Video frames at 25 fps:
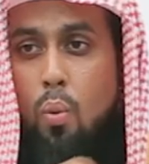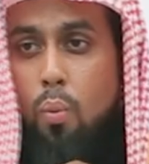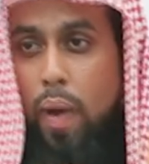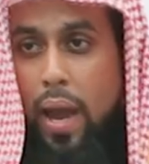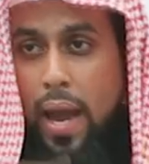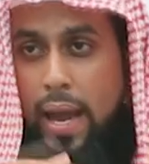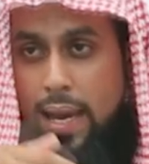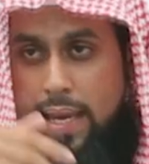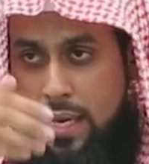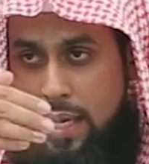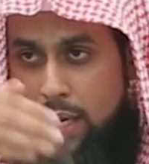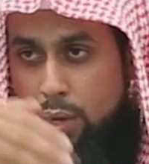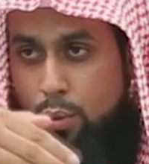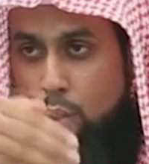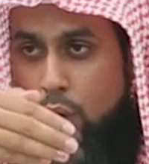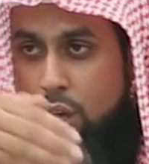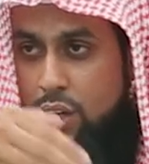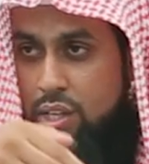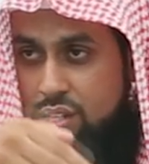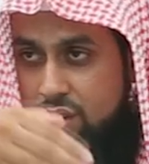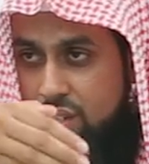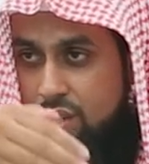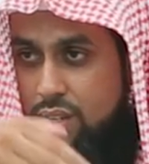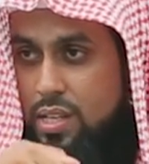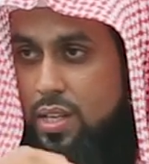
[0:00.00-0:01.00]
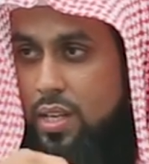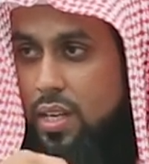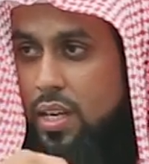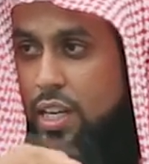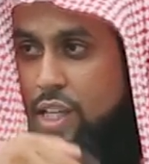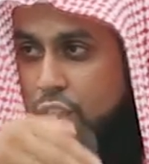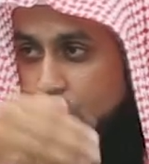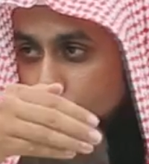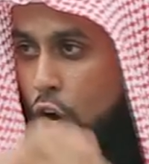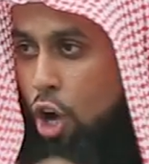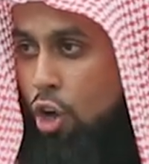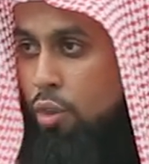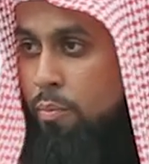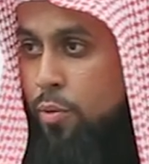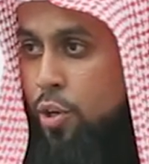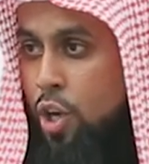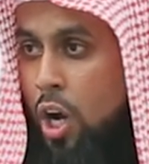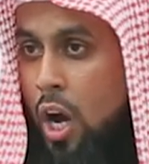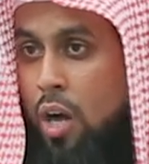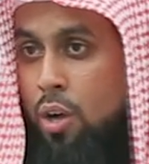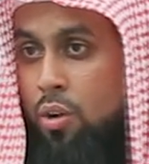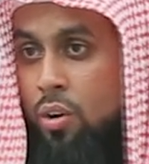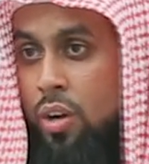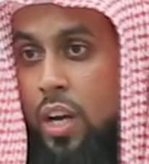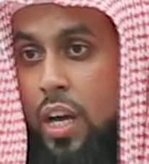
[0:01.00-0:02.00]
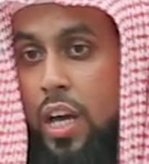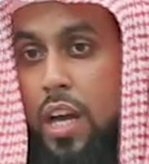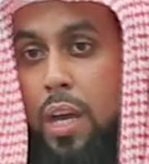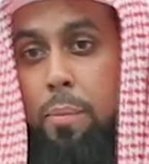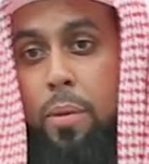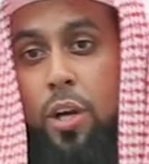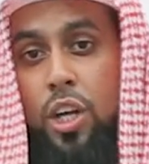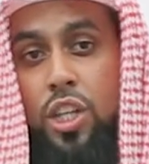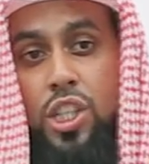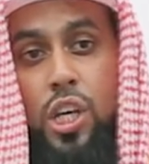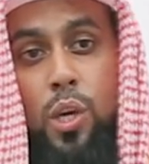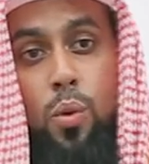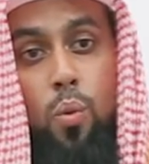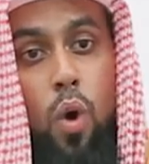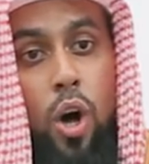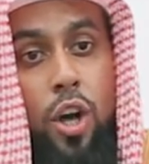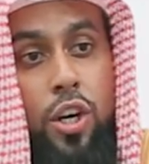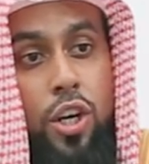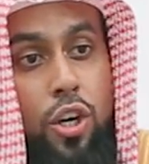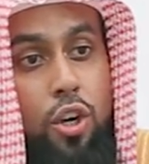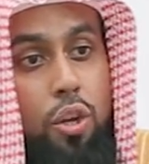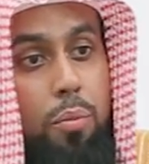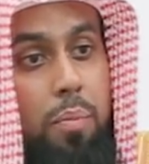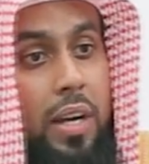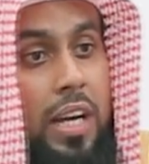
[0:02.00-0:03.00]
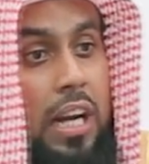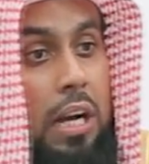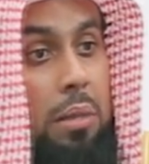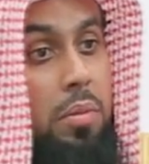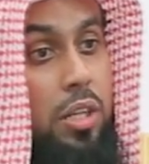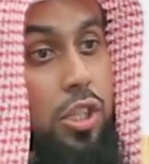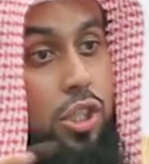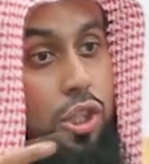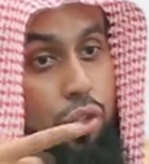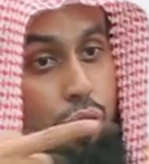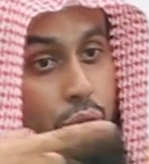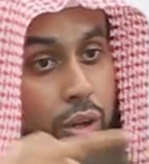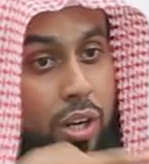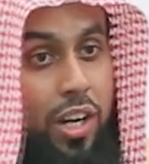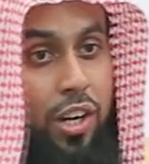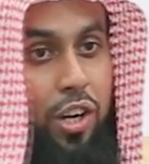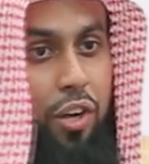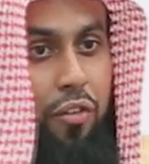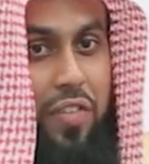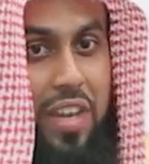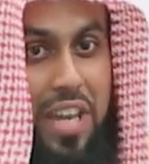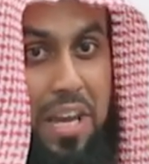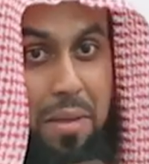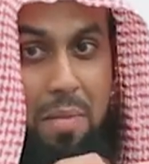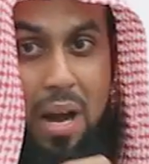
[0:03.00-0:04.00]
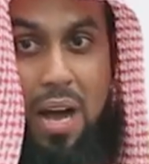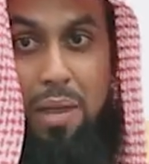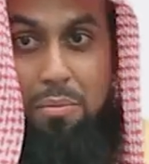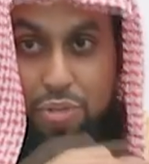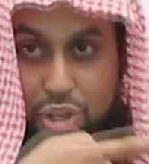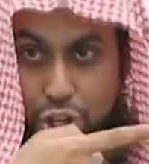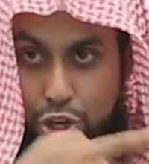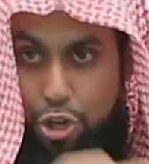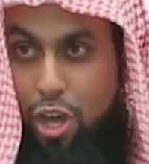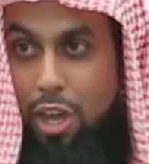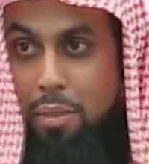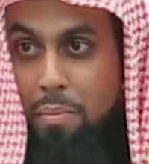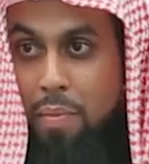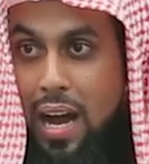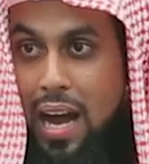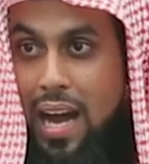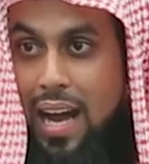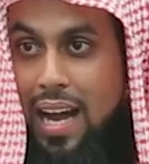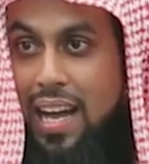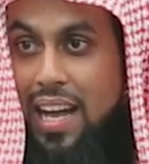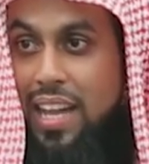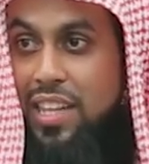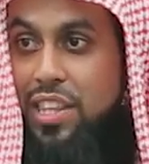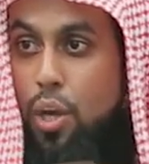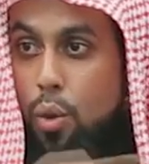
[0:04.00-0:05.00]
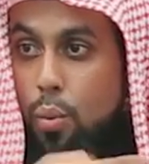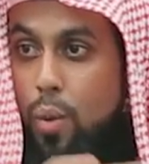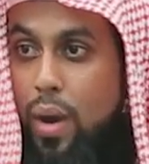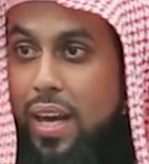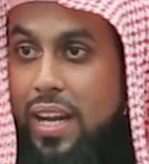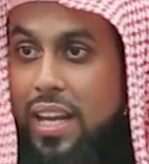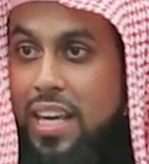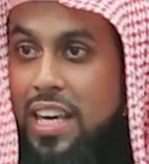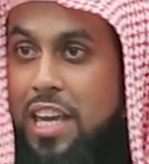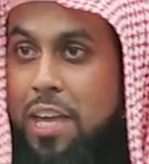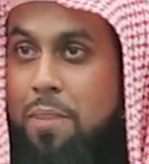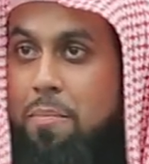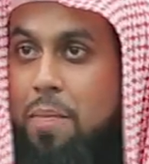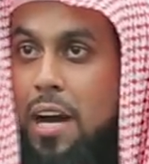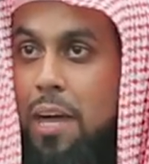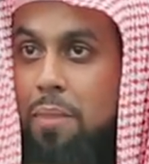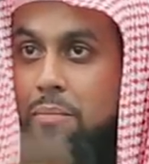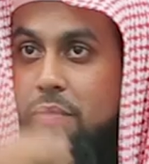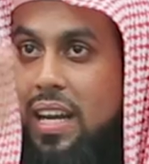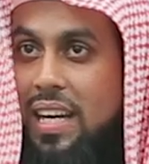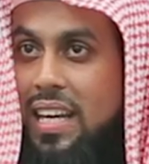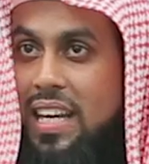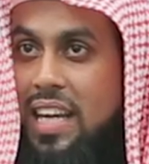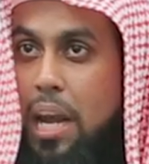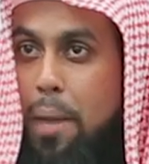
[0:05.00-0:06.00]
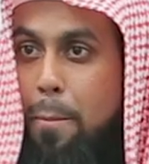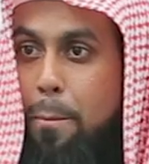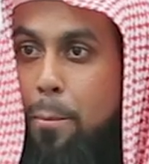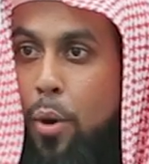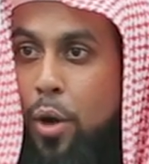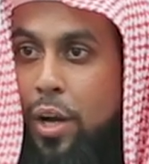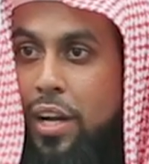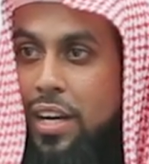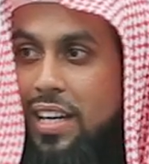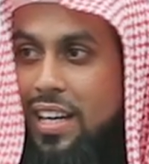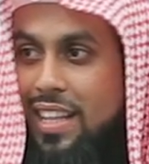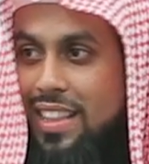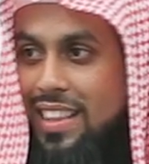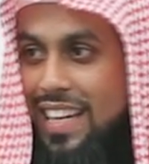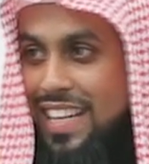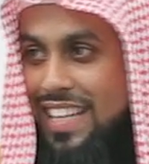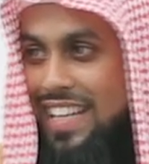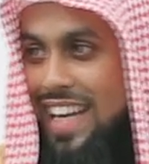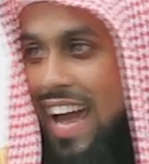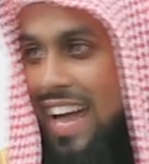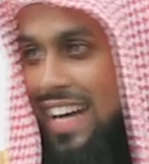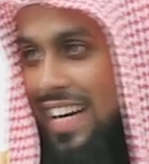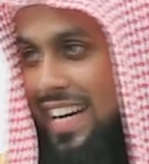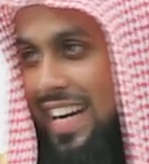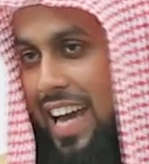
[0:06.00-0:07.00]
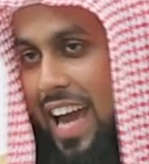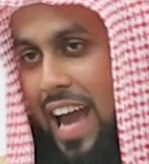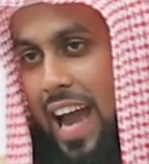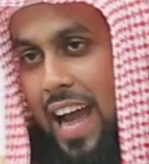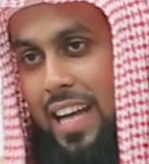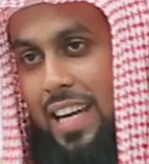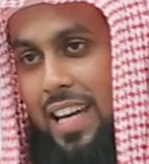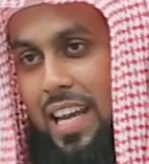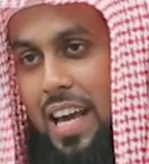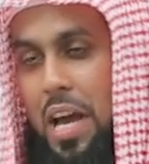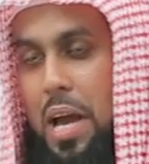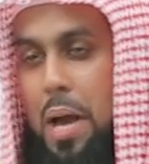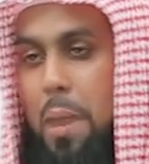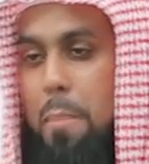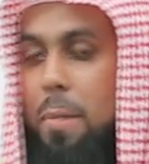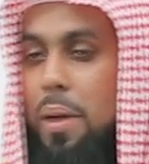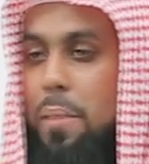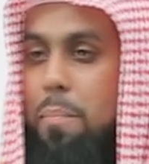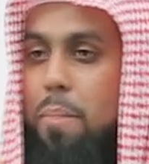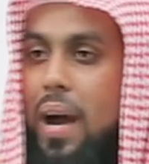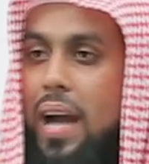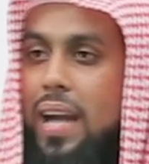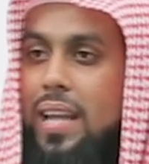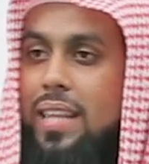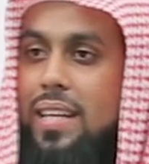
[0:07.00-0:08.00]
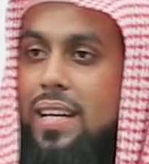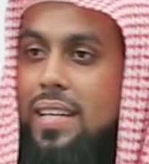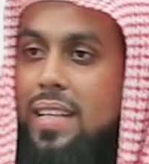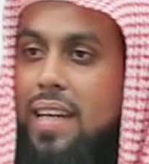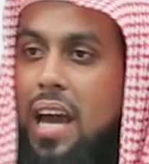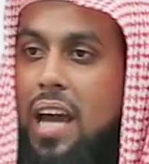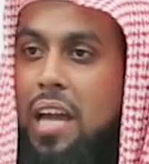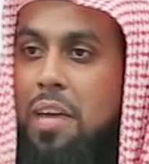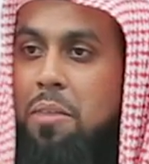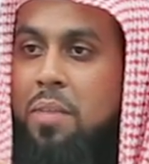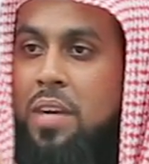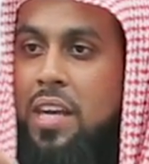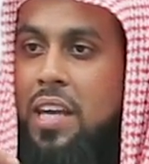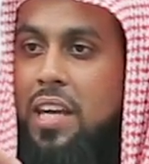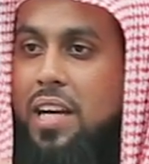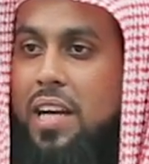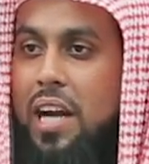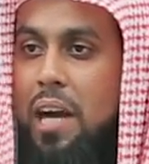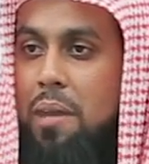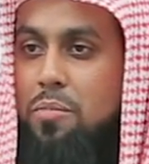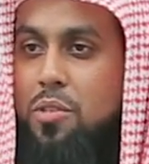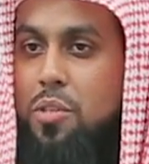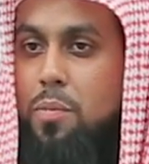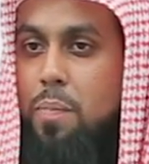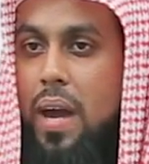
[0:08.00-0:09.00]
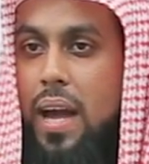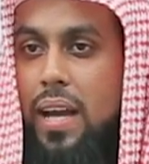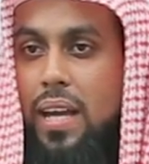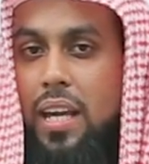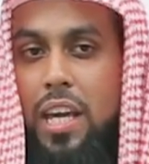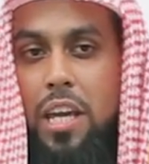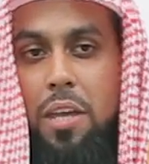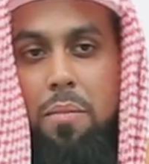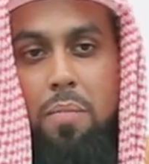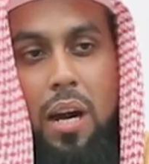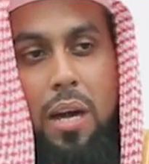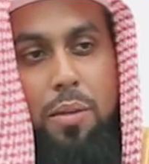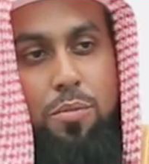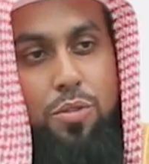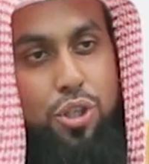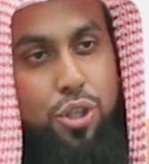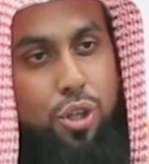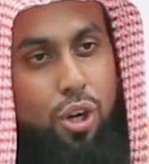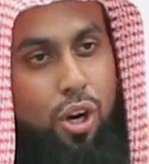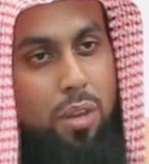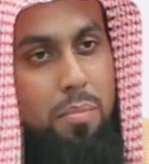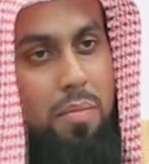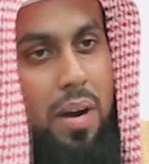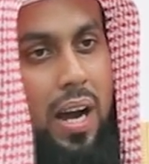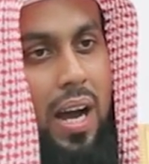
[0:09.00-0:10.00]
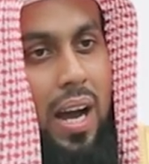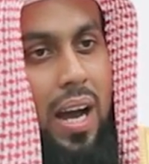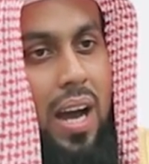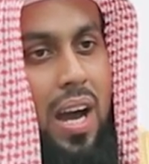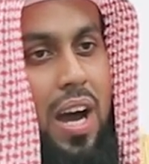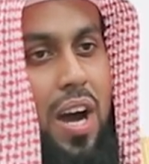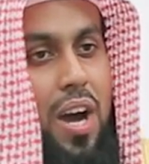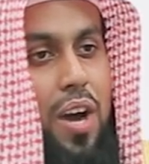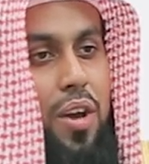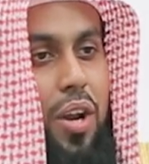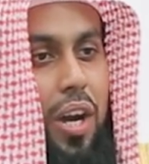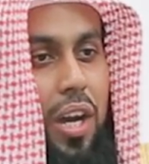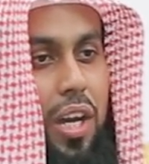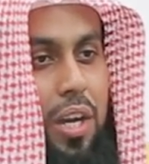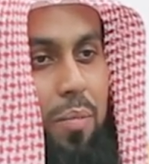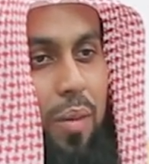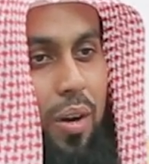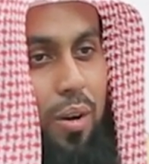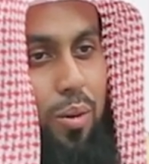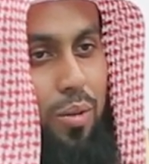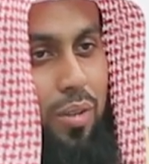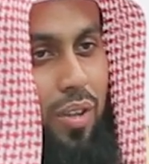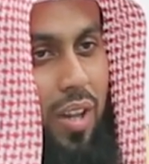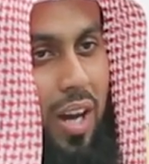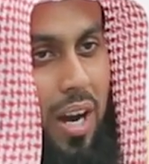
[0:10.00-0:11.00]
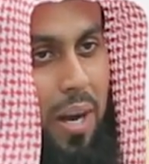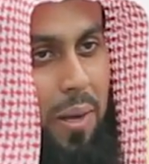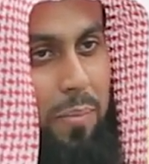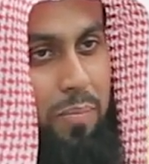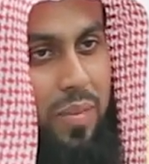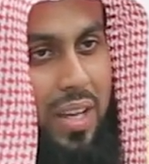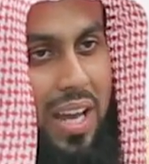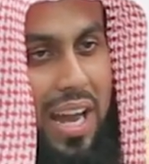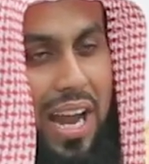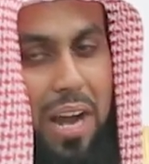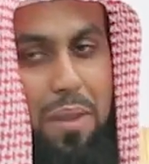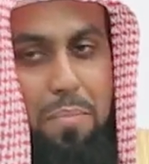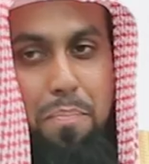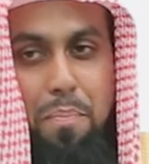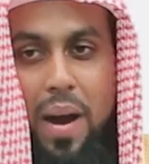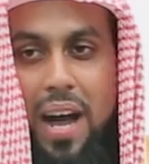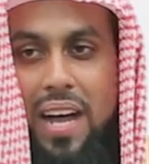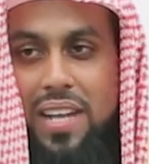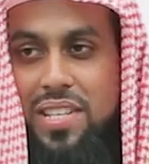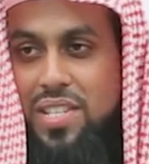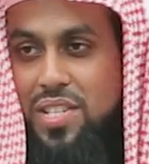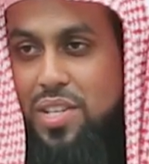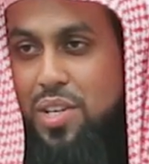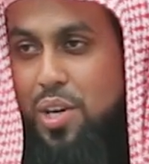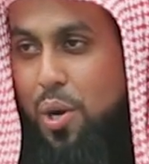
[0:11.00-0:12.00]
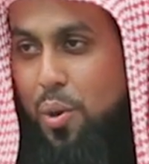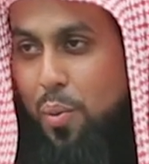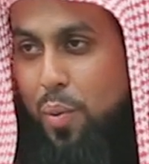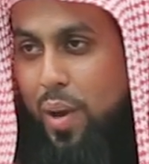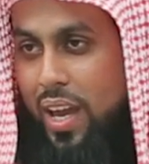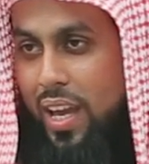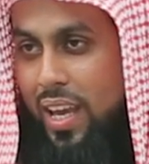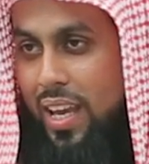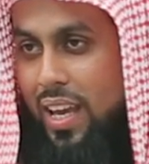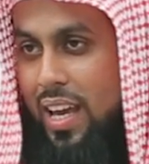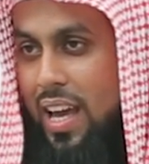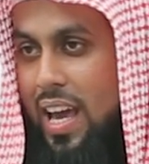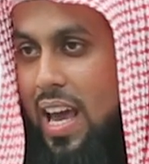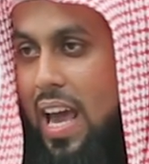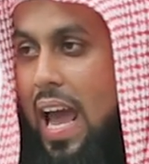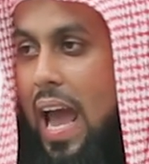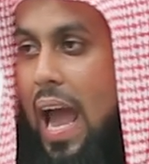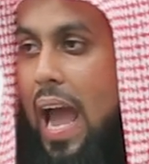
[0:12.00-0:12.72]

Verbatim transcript: where he was his hometown because he wanted to become a student of Imam Shu'bah, the very Imam that he had pointed the dagger at. But by the time he comes back, Imam Shu'bah, rahimahullah, had passed away.